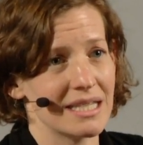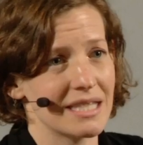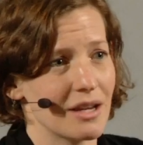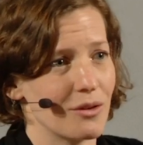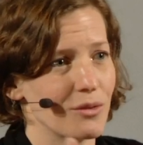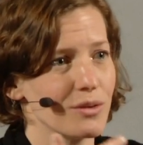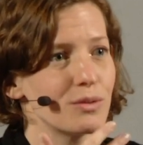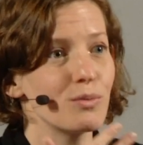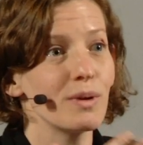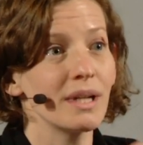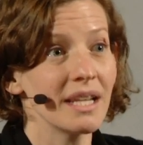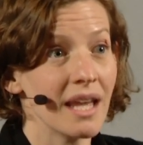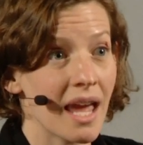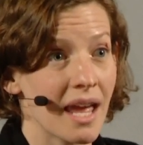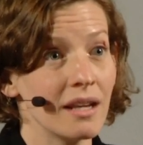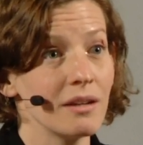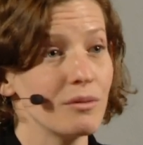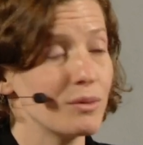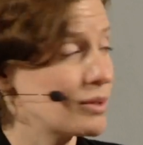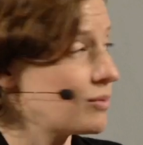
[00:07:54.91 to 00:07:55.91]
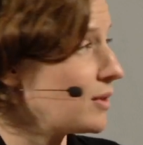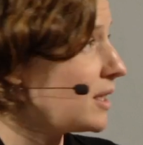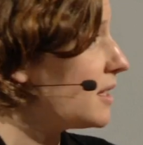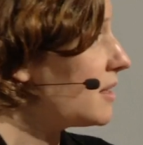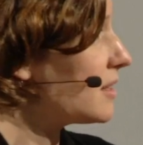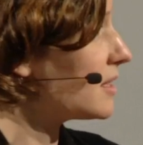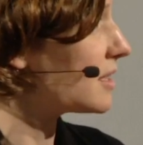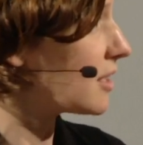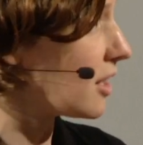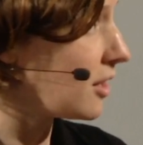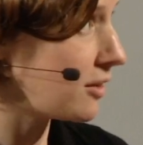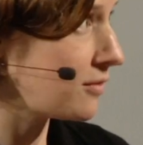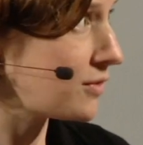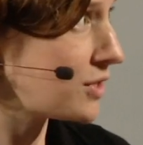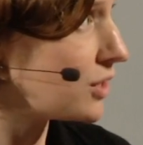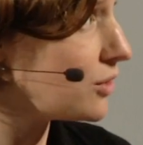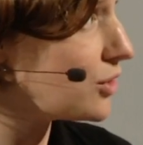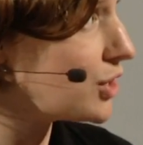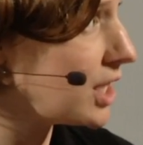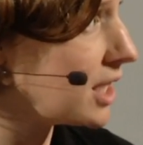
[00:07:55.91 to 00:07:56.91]
So it was really, and it was really the start of
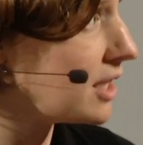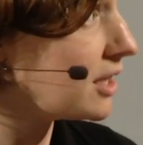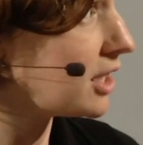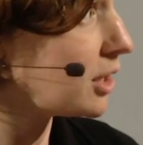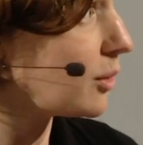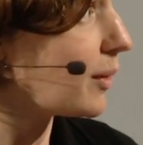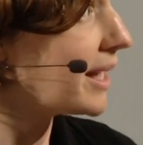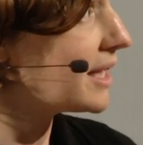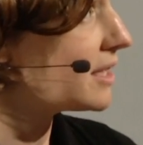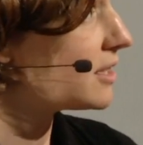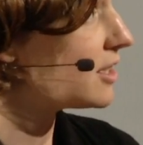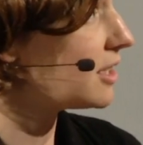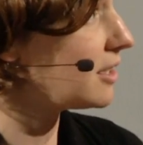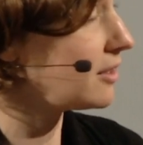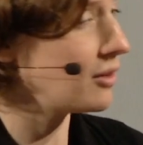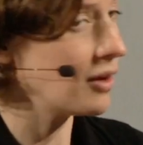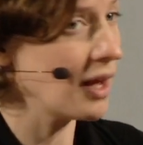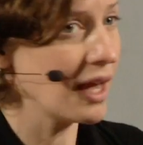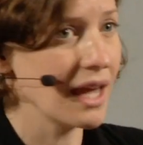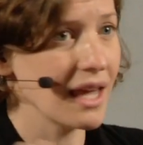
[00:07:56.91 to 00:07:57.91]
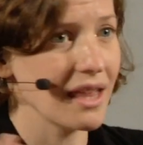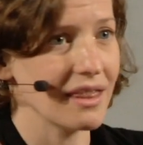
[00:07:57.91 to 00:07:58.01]
sushi in the US too.